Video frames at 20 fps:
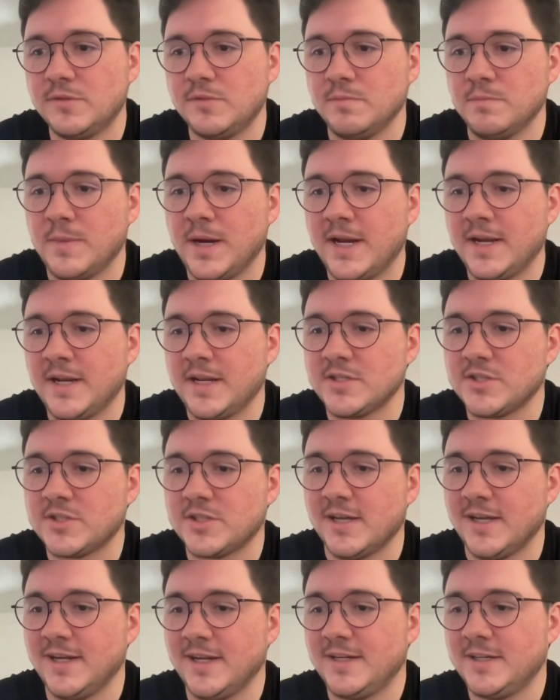manage
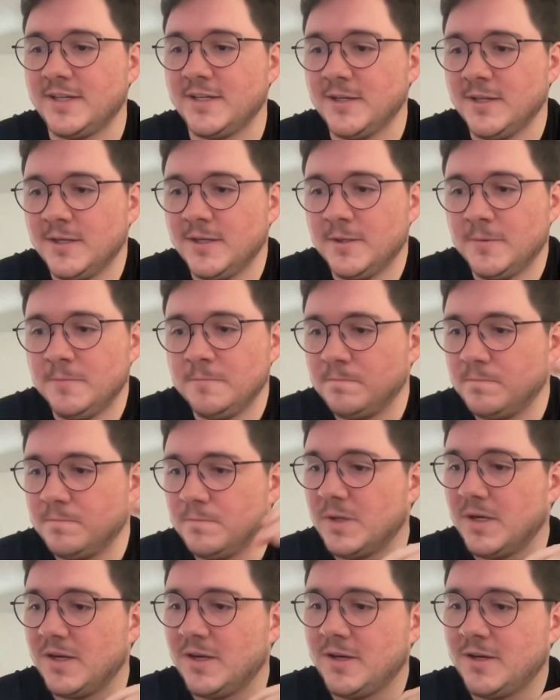like
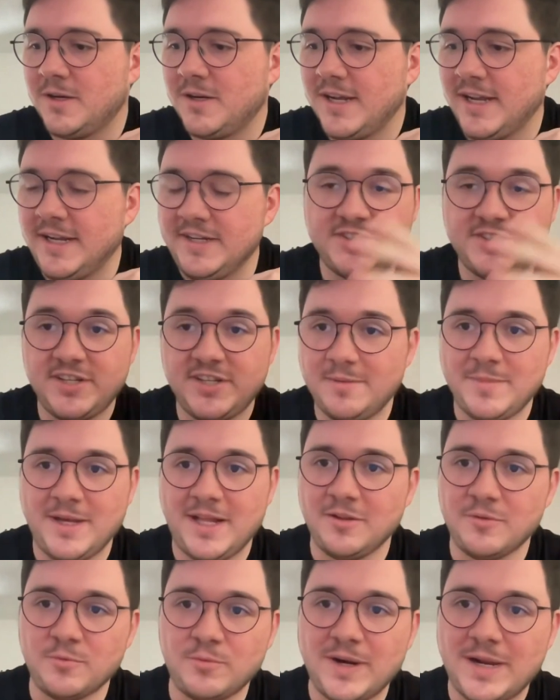
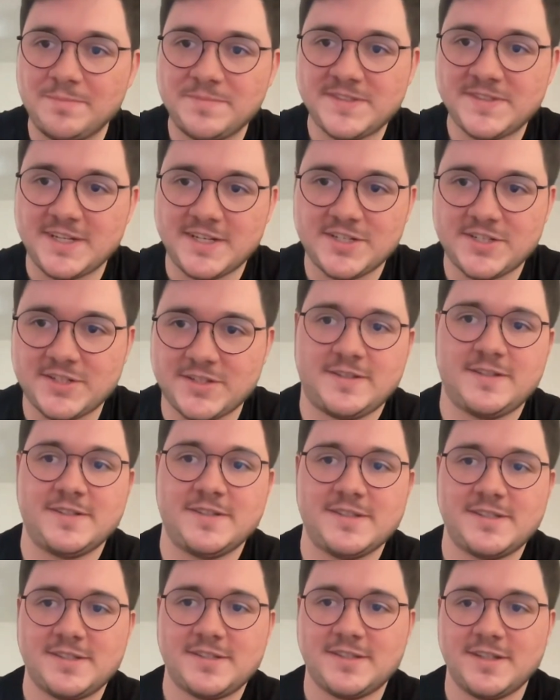HTML web
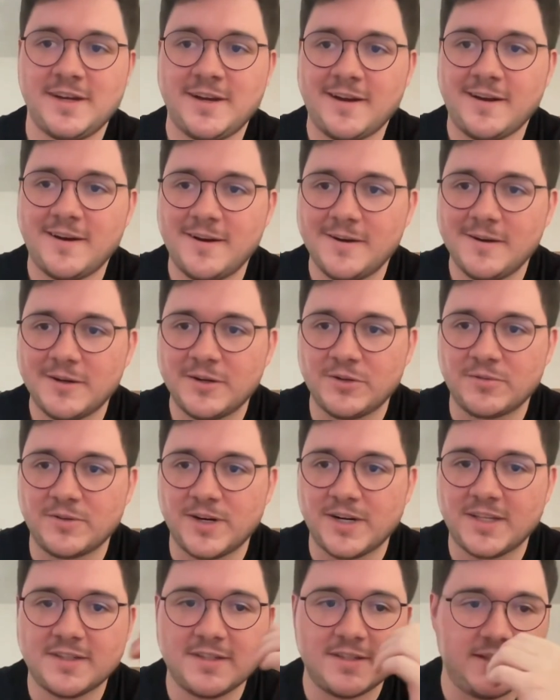sessions
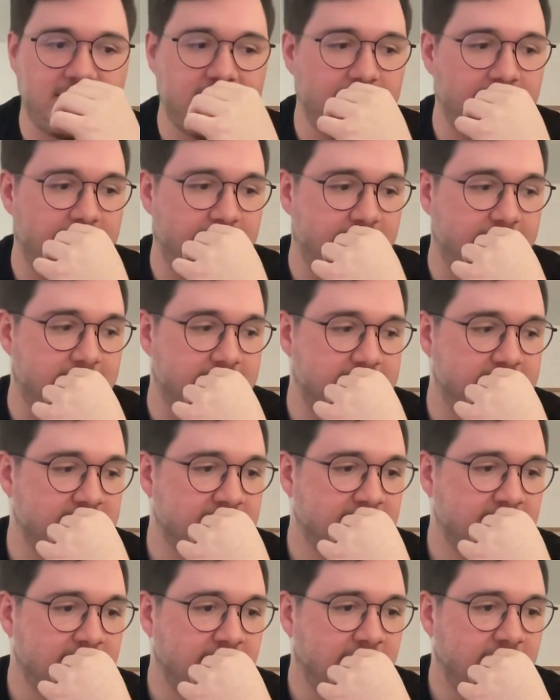correctly, and
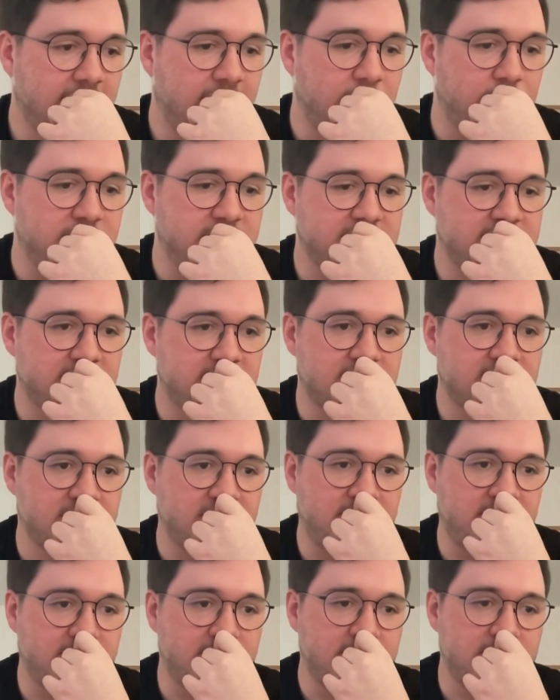it was such
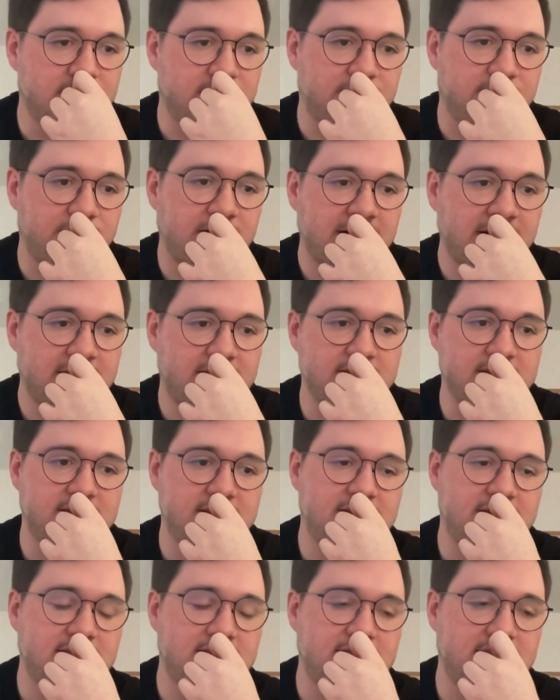a huge
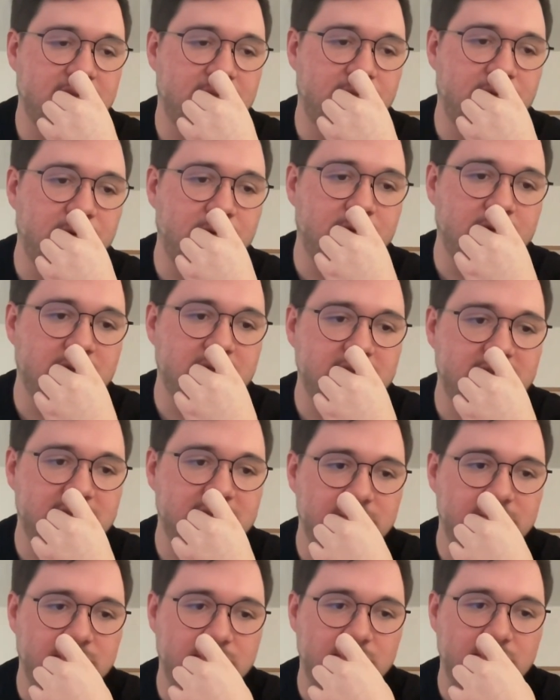factor that if we wanted
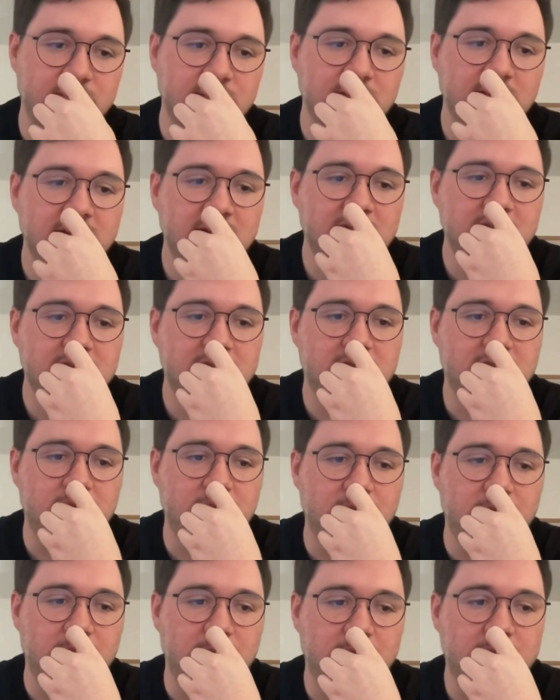to
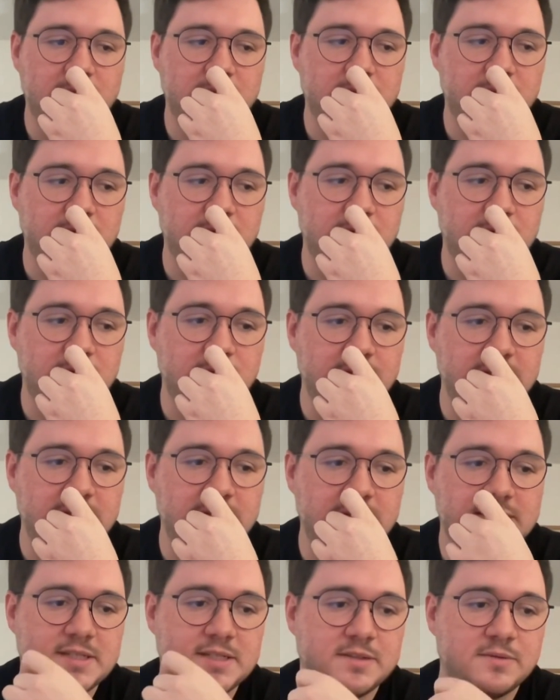do
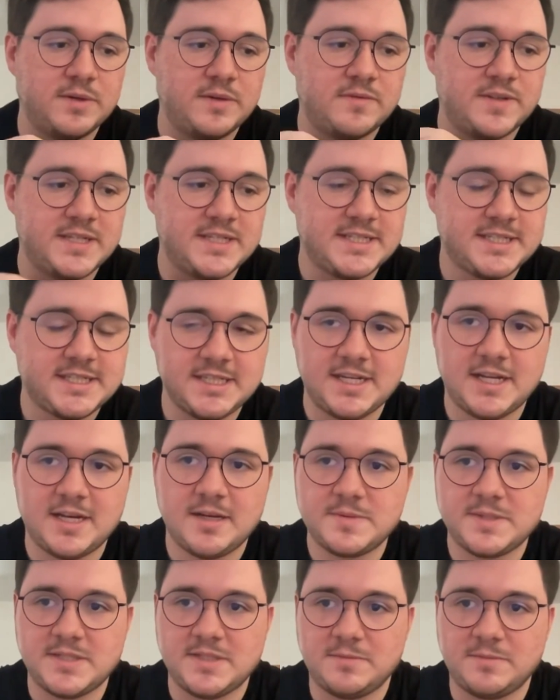it within
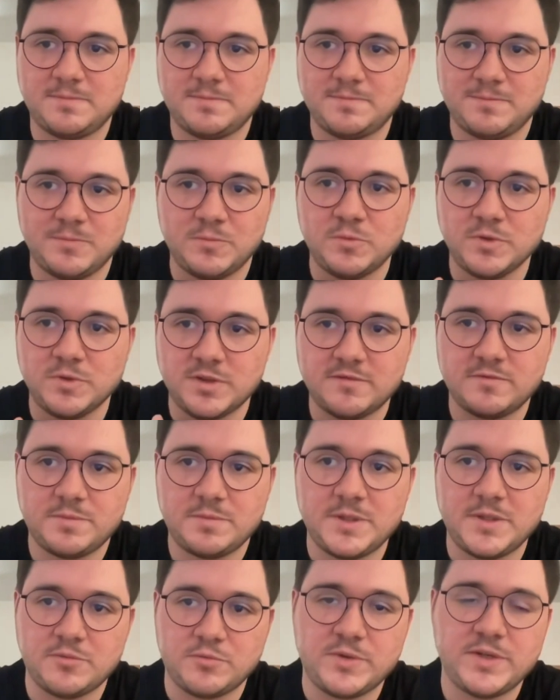Synapse, it would
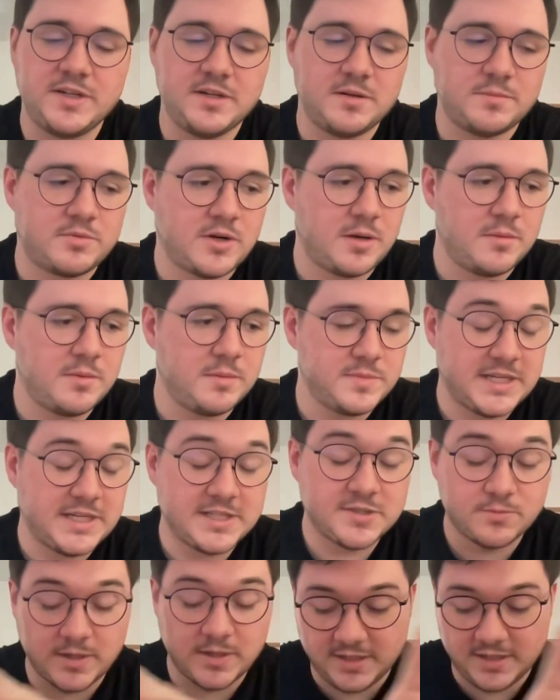have been really a problem.
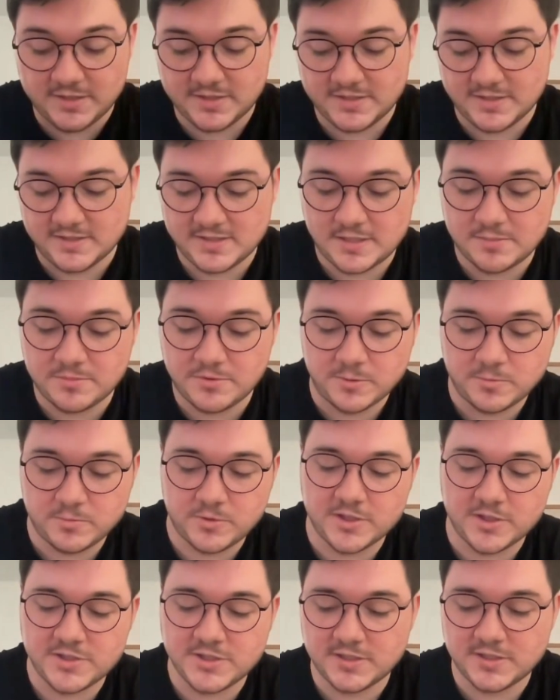That's why it's a
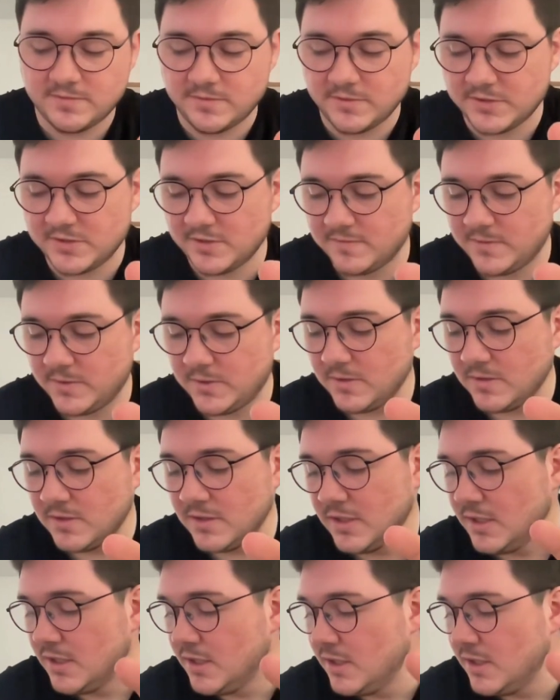separate project, first of all.